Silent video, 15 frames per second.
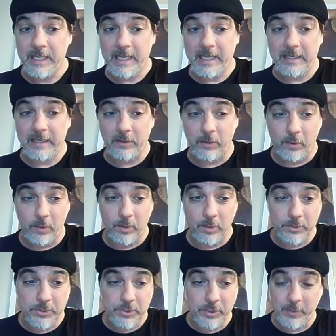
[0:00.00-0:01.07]
and
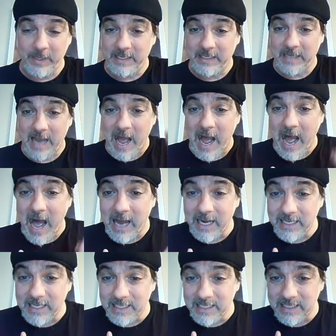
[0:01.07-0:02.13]
also in
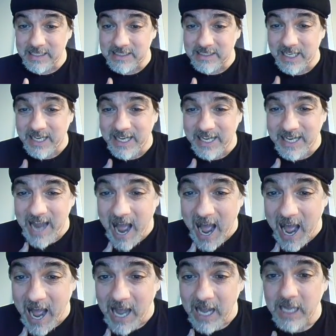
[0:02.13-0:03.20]

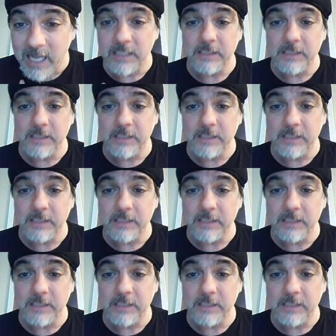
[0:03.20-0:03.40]
altra.